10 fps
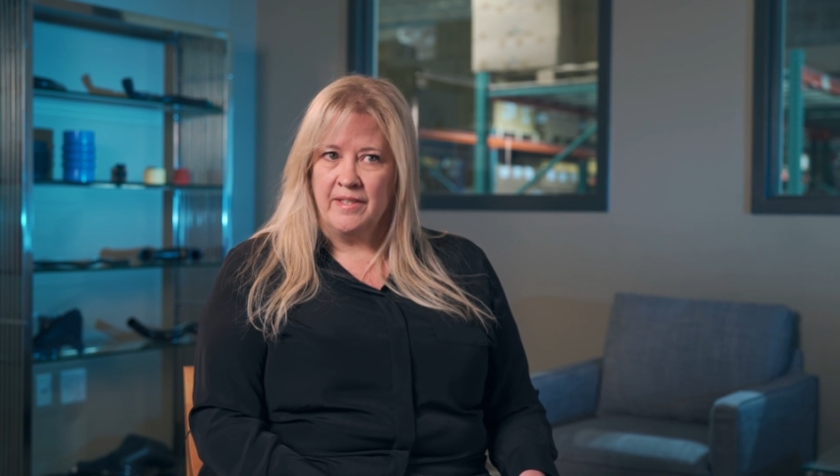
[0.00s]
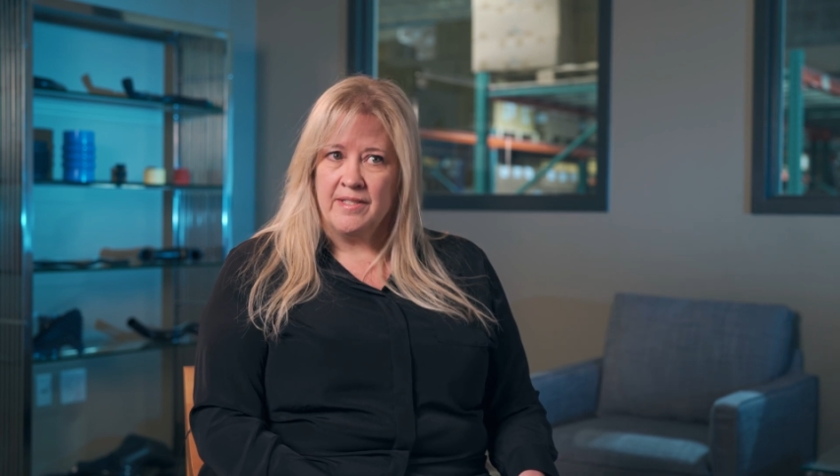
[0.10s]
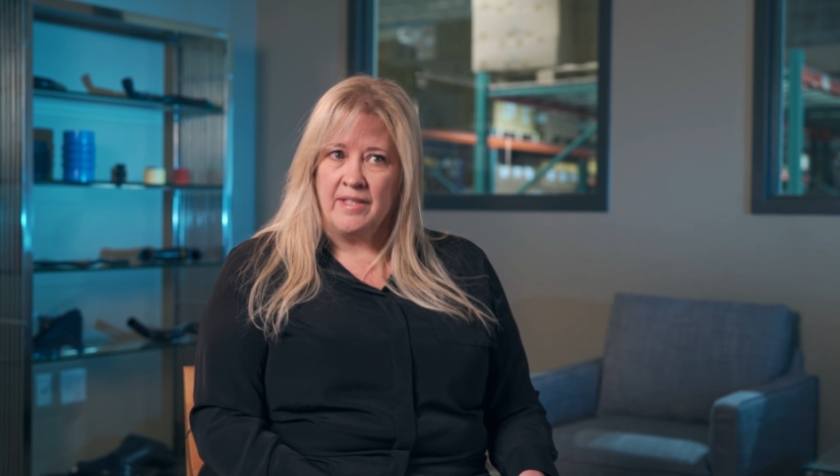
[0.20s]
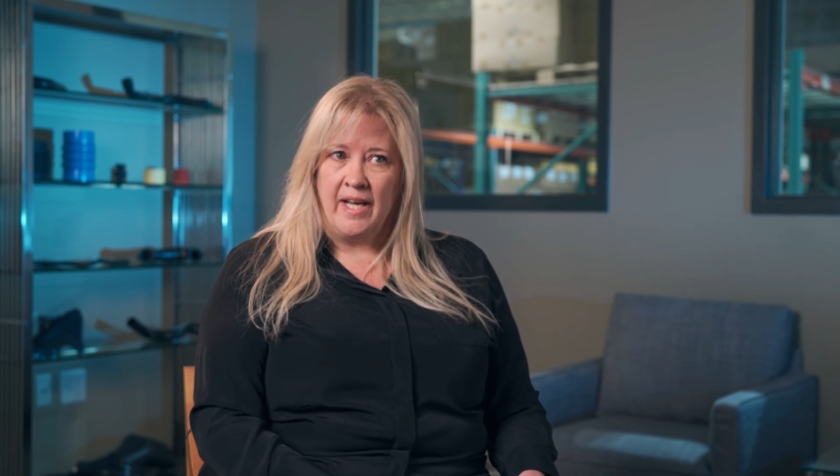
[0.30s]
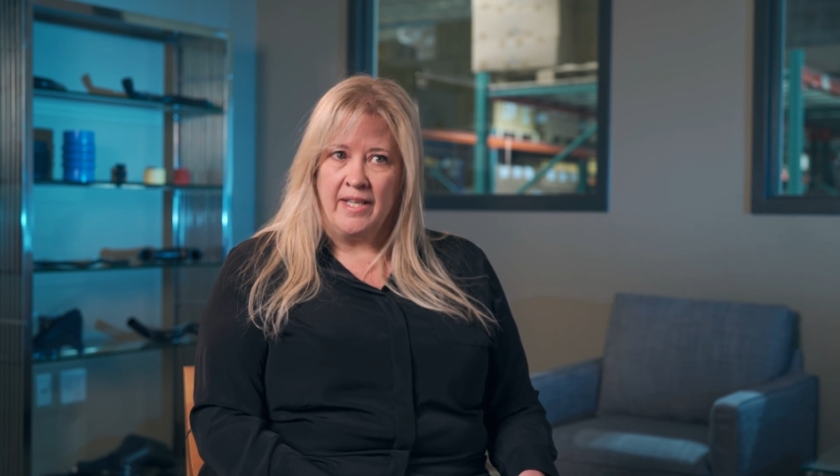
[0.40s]
and
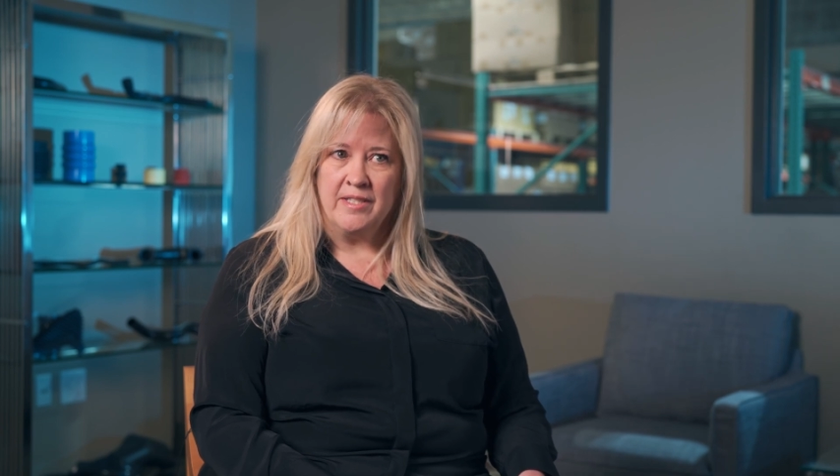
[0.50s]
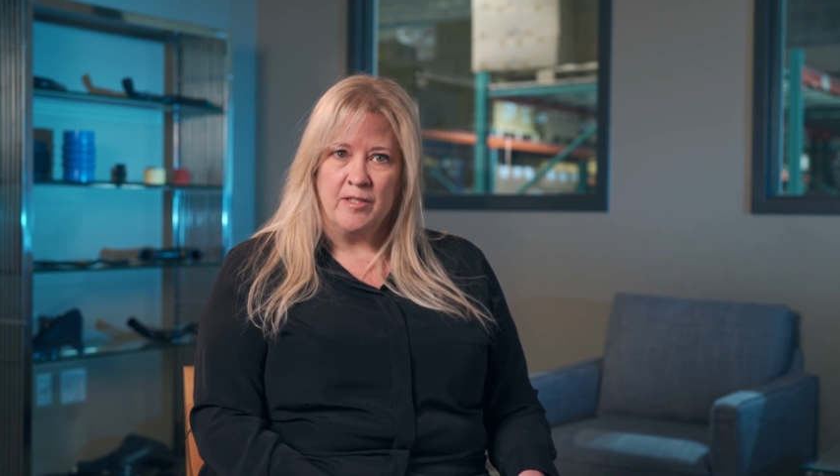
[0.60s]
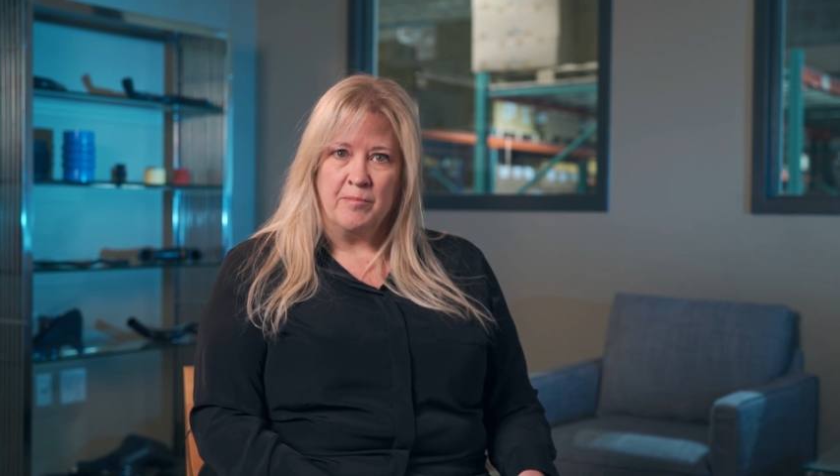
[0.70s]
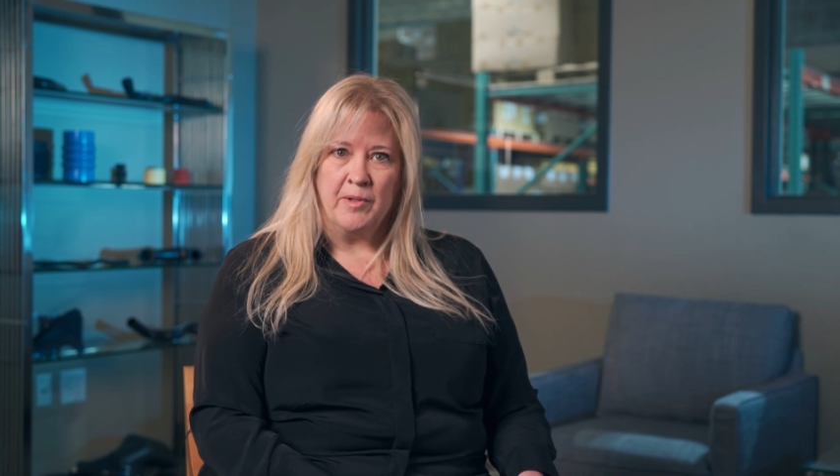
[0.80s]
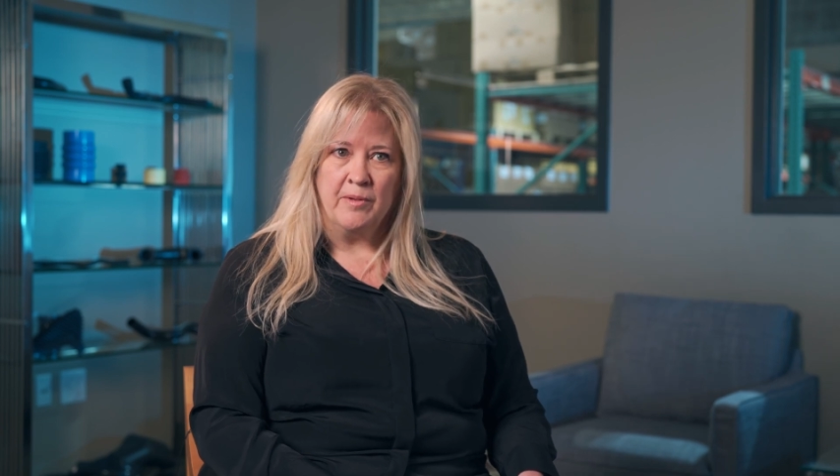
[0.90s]
slides in
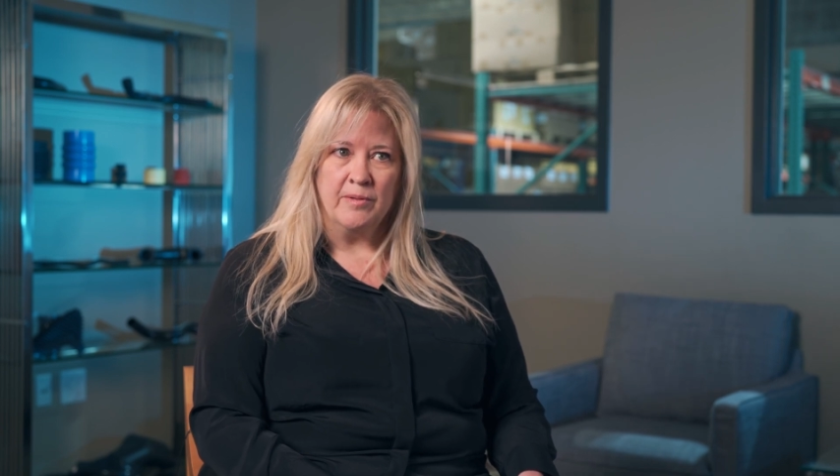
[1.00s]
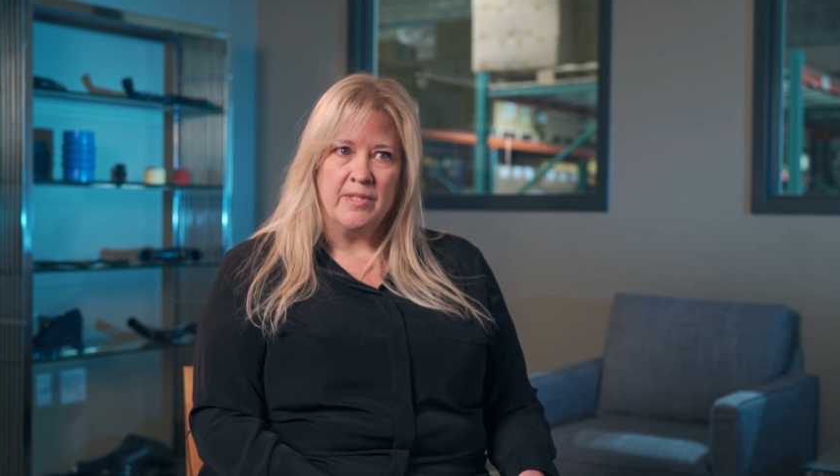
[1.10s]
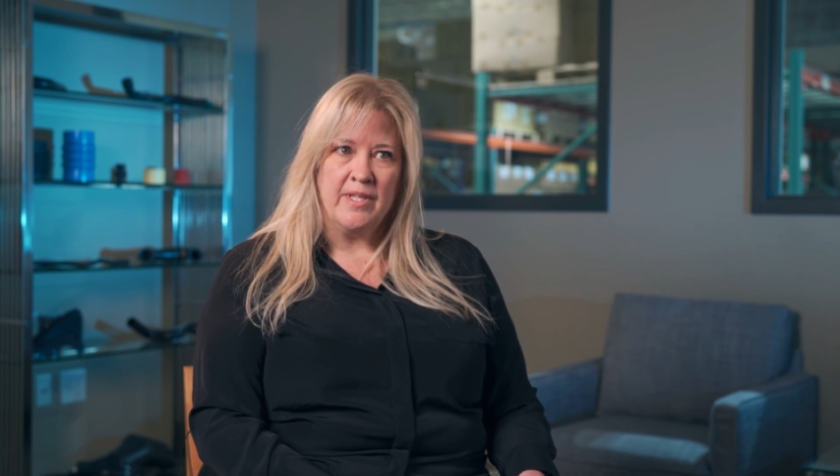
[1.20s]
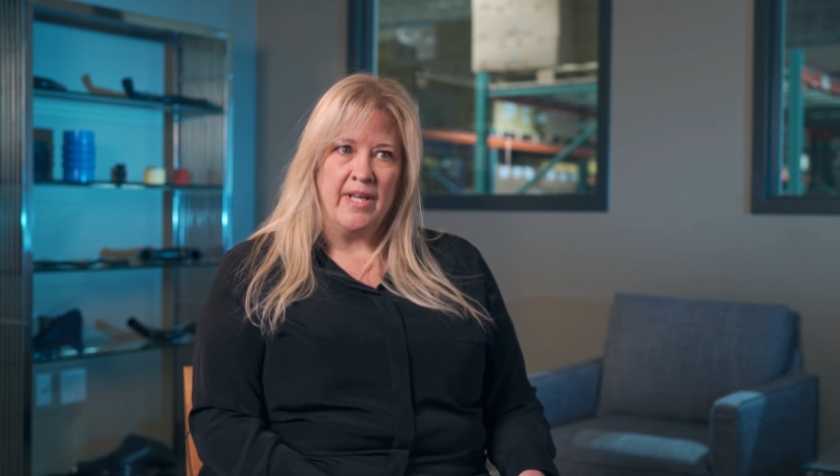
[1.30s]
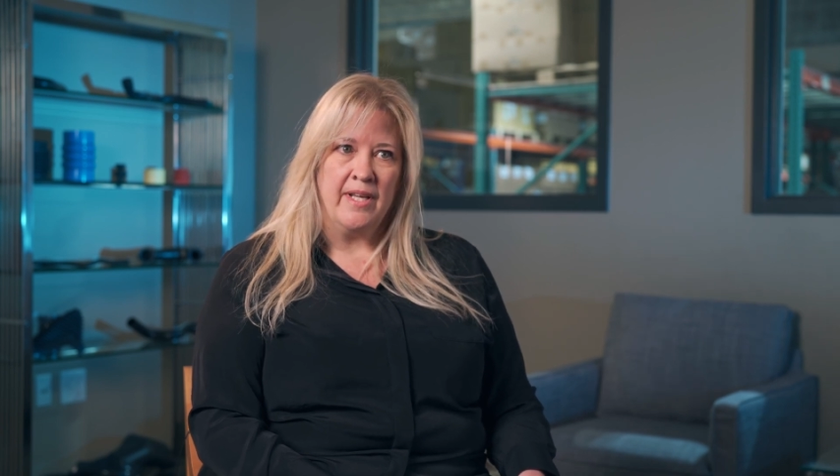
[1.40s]
the
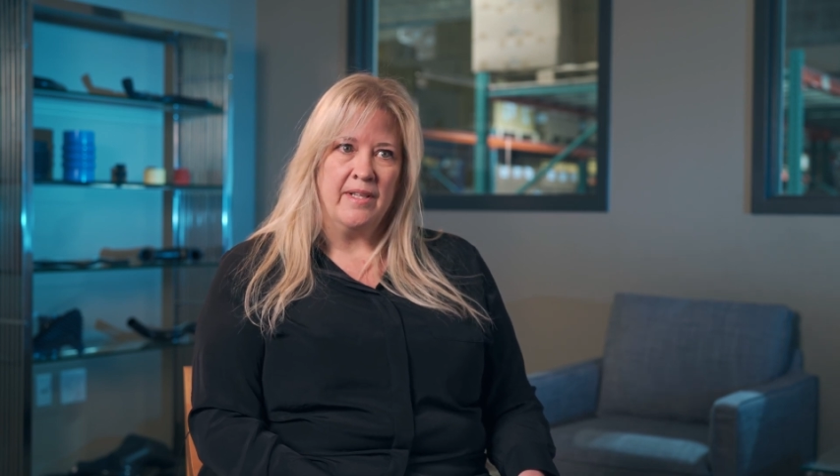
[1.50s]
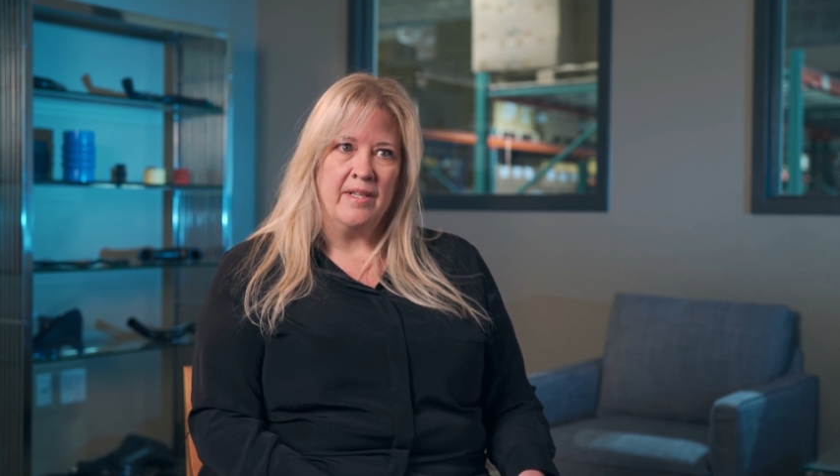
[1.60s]
molds that